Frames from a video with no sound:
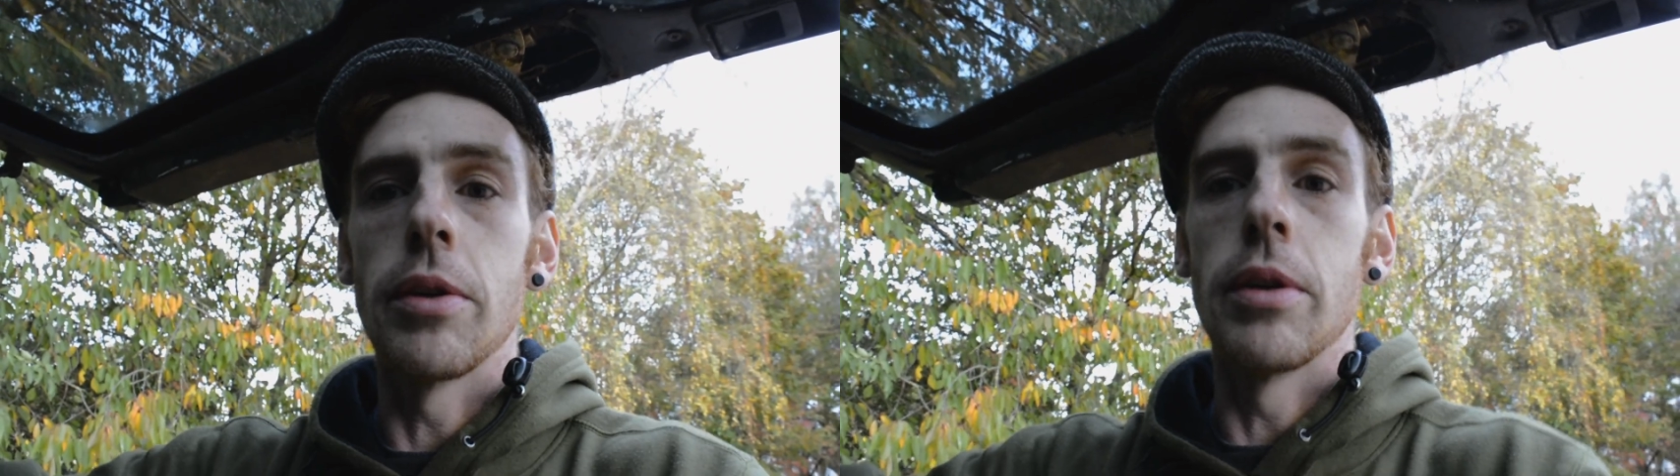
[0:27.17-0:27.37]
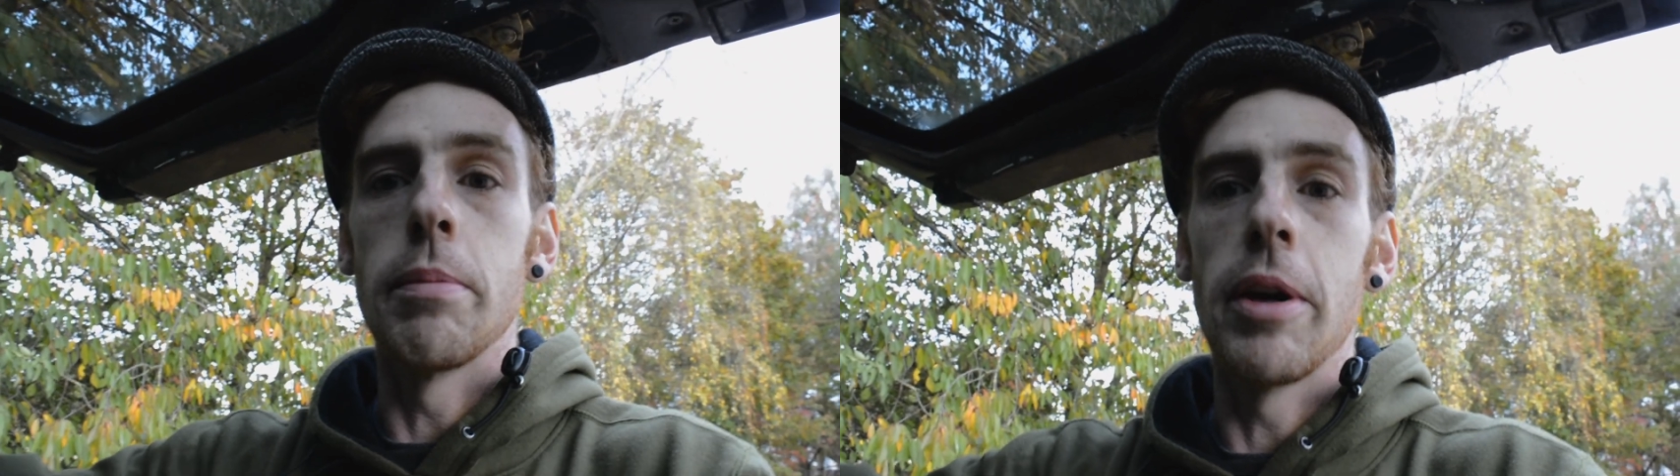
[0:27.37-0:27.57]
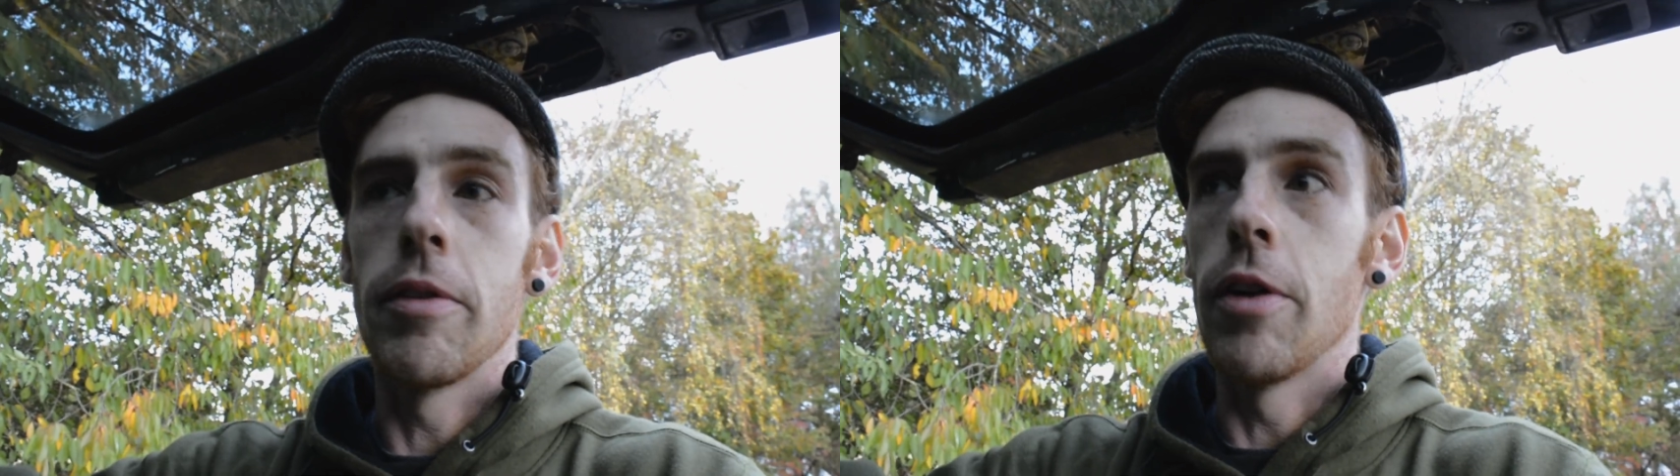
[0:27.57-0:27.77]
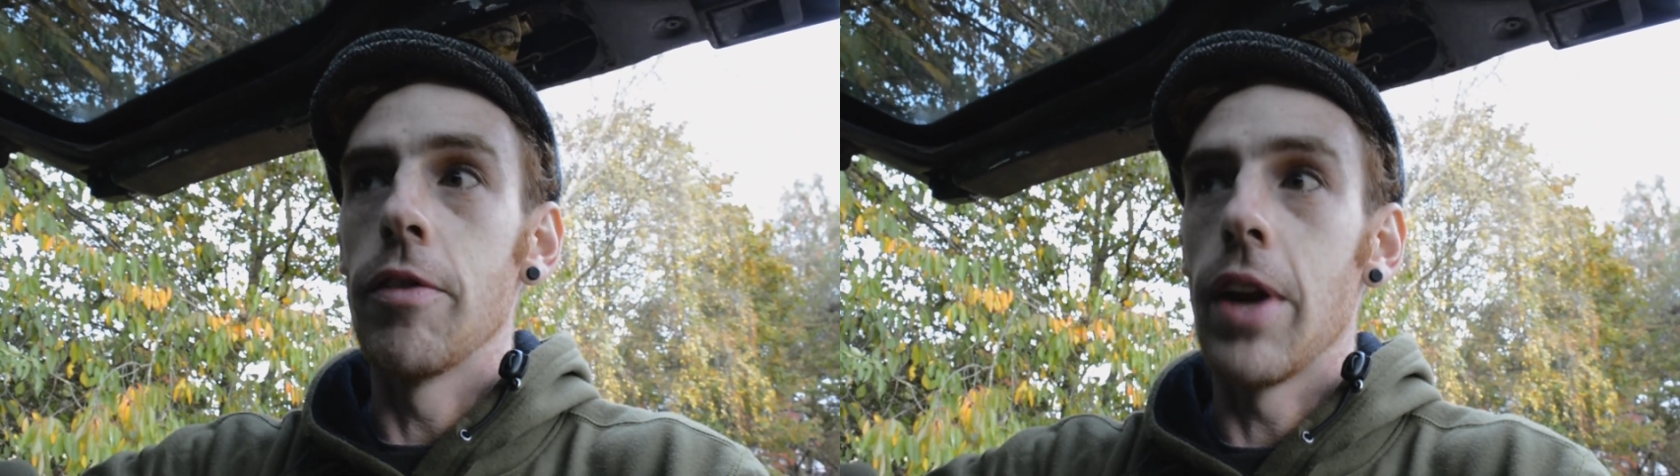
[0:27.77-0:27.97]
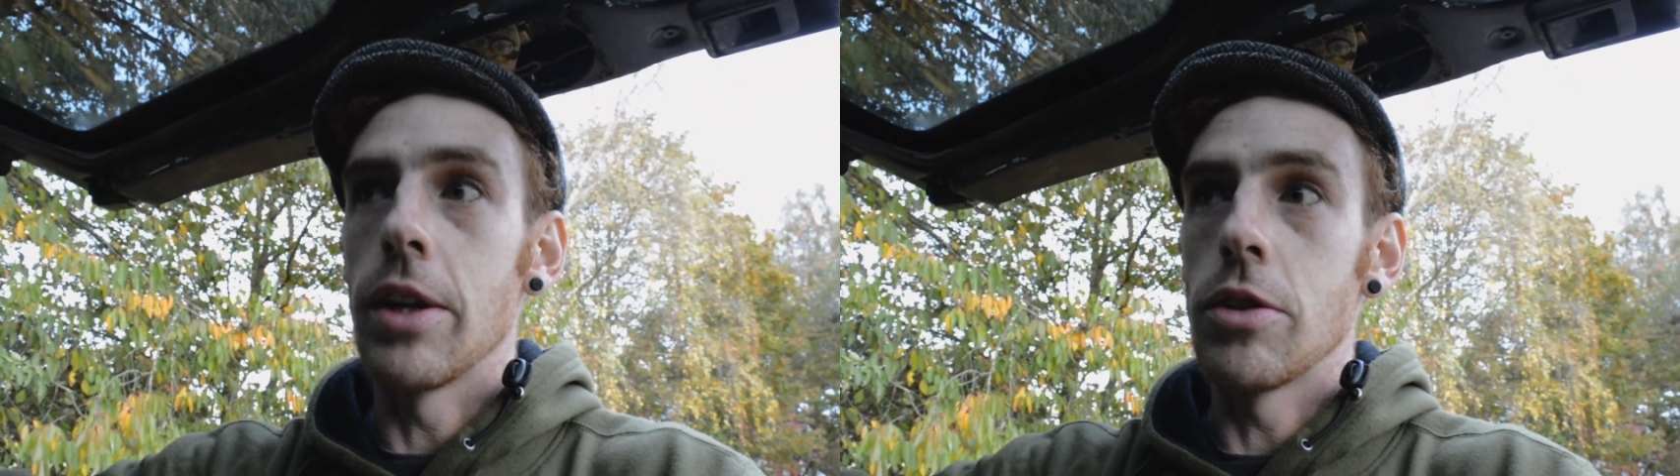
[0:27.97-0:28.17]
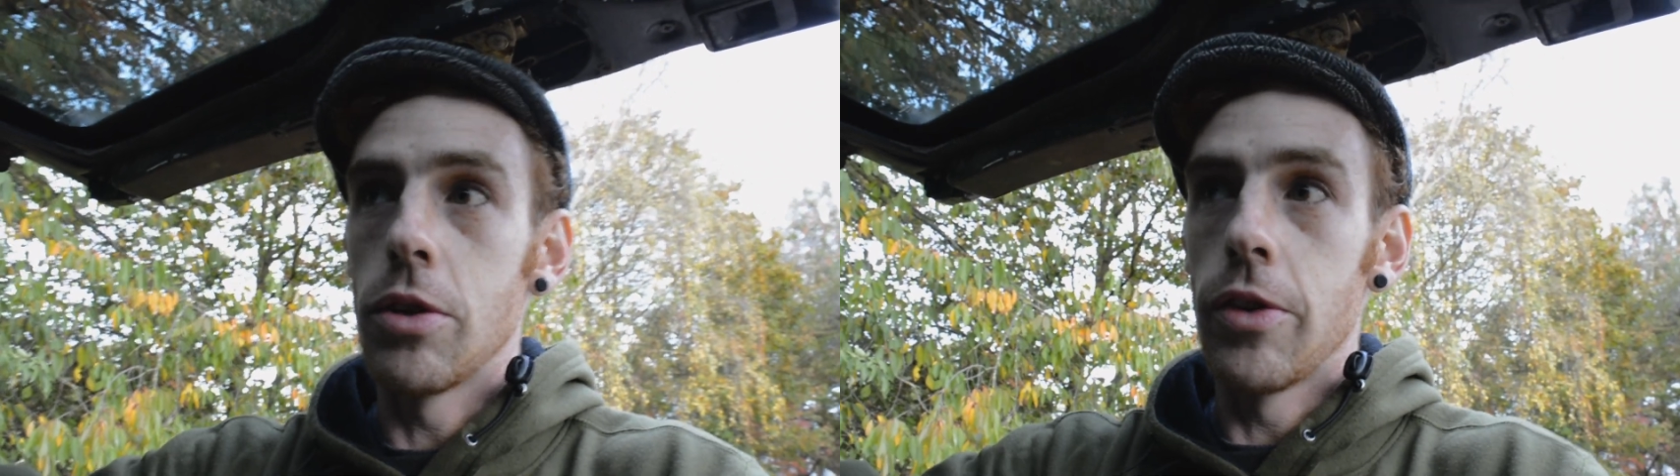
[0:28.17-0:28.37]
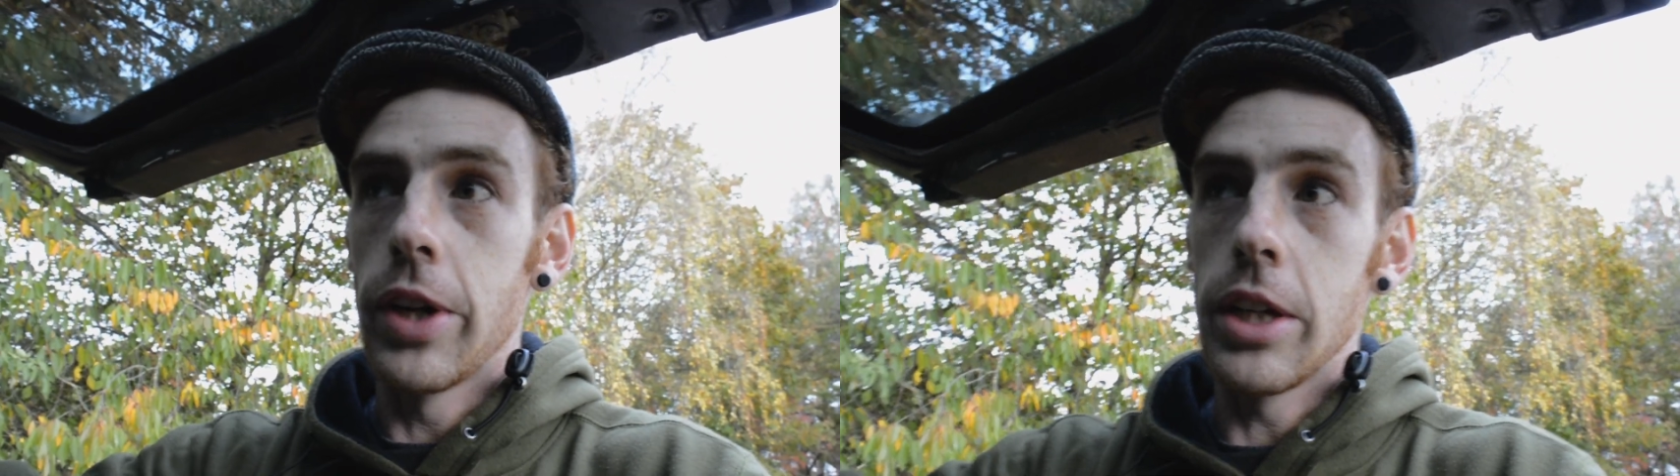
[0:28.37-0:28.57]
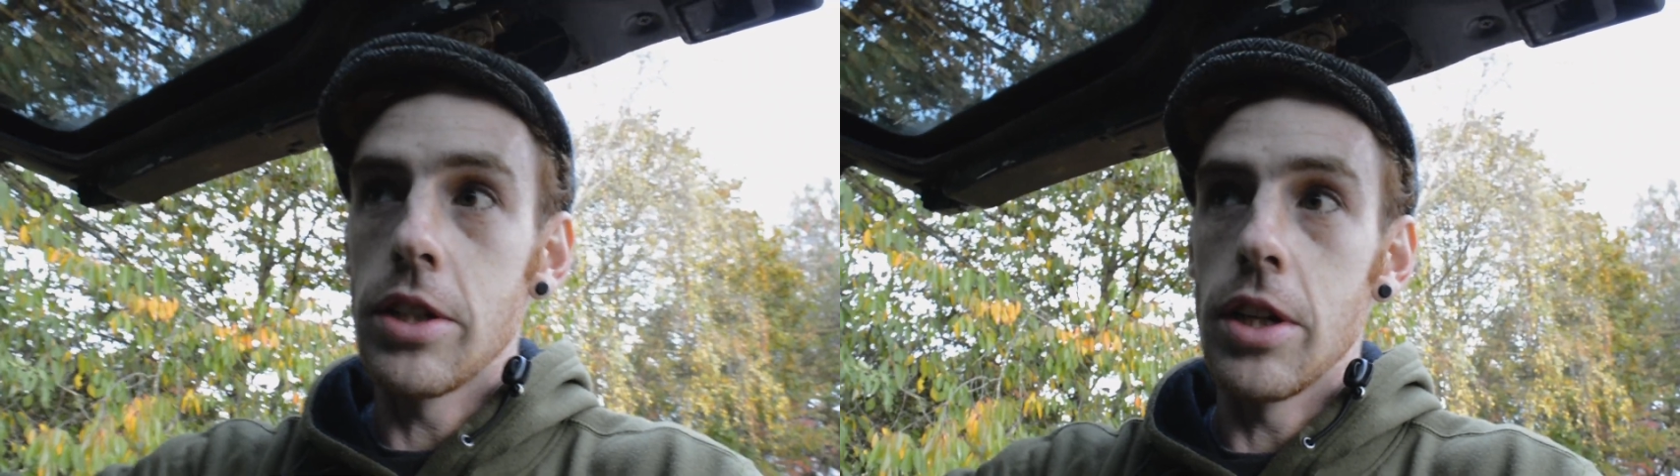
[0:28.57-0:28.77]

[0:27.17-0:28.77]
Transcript: doing a bit of overland touring,